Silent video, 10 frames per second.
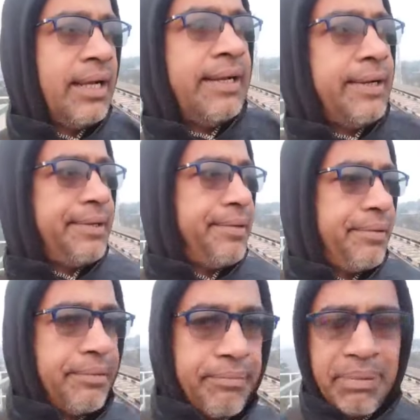
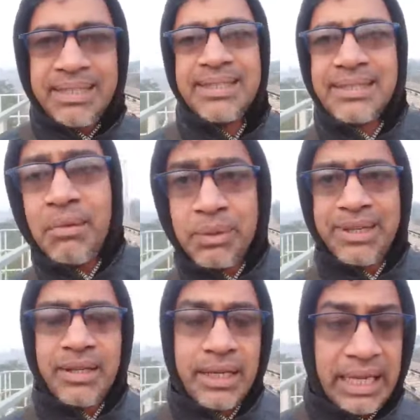but
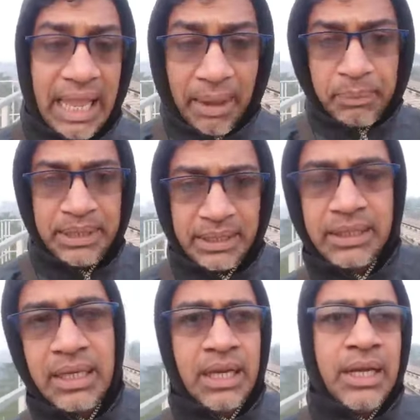something happening.